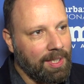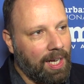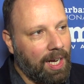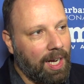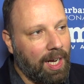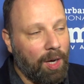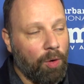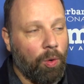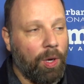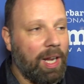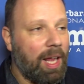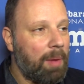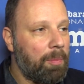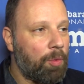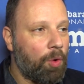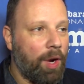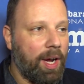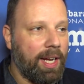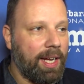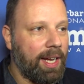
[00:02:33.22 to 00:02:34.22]
Well, I'm
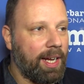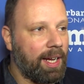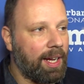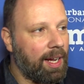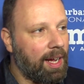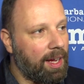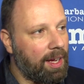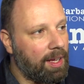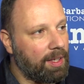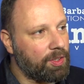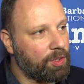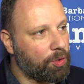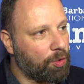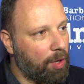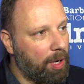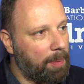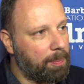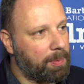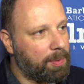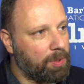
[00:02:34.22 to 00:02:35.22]
writing a
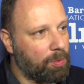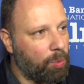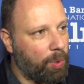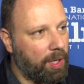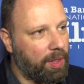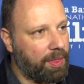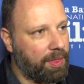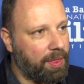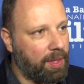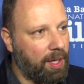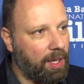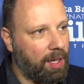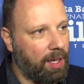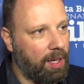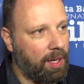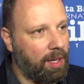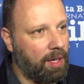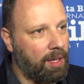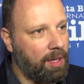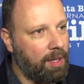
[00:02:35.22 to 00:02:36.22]
script with
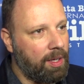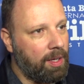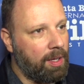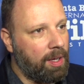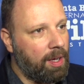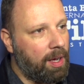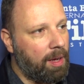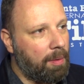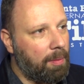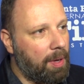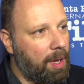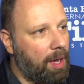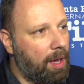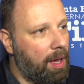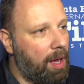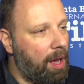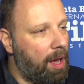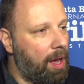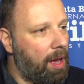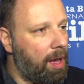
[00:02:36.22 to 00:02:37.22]

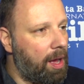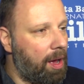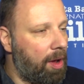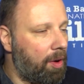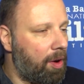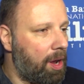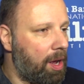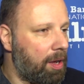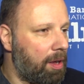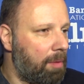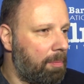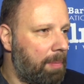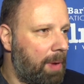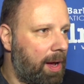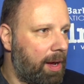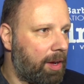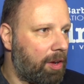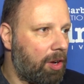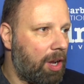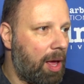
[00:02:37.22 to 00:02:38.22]

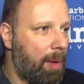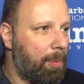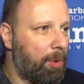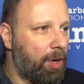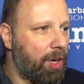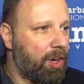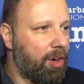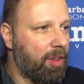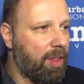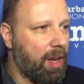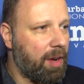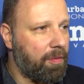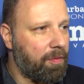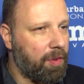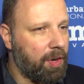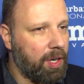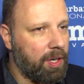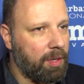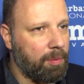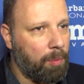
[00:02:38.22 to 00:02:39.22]
my collaborator that I've
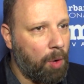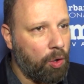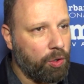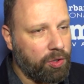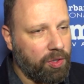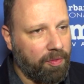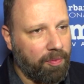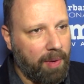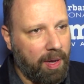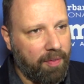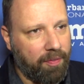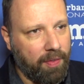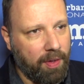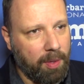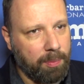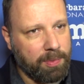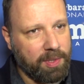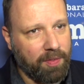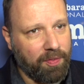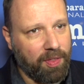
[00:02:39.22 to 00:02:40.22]
written most of my
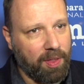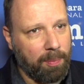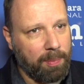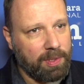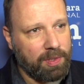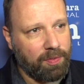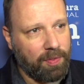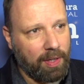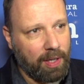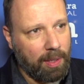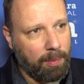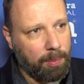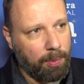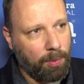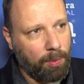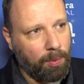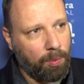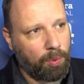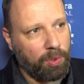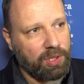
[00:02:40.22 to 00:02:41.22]
films, Evthymis
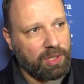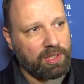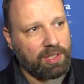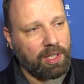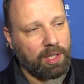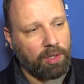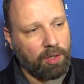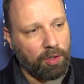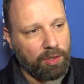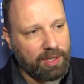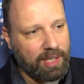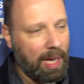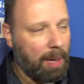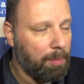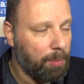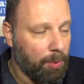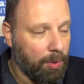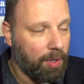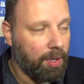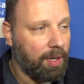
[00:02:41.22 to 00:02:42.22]
Philippou, which is a
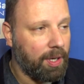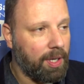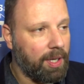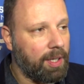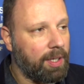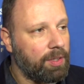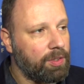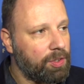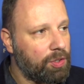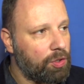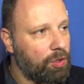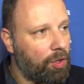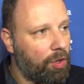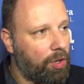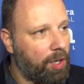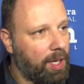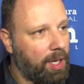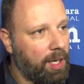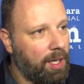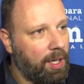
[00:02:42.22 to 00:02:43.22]
contemporary
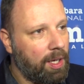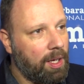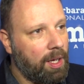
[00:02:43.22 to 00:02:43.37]
story,